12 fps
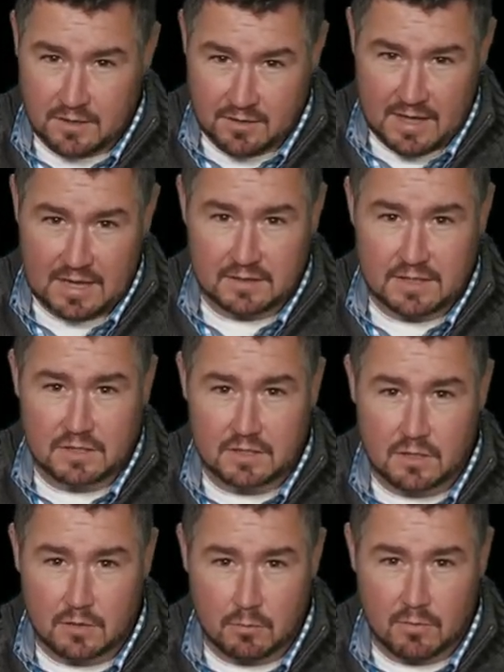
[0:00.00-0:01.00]
that leads
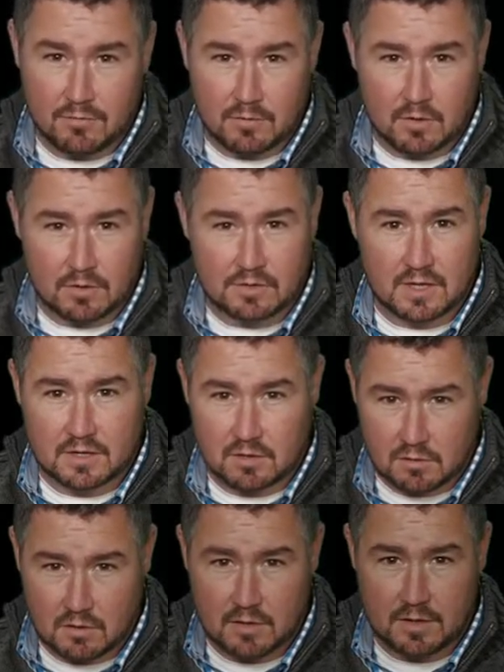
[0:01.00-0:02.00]
to the referrals that you're
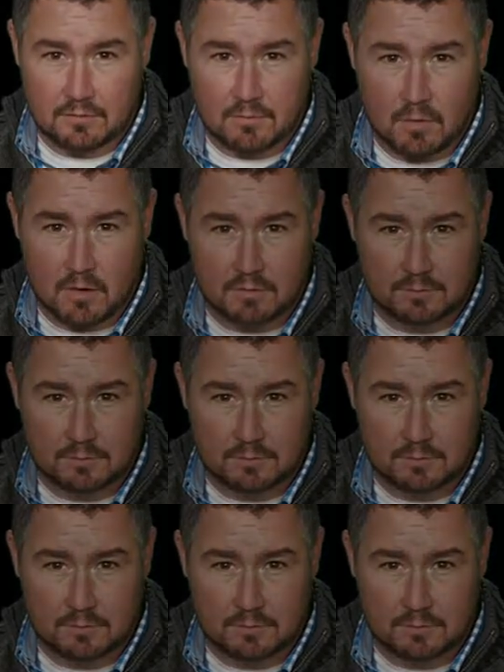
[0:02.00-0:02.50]
looking for.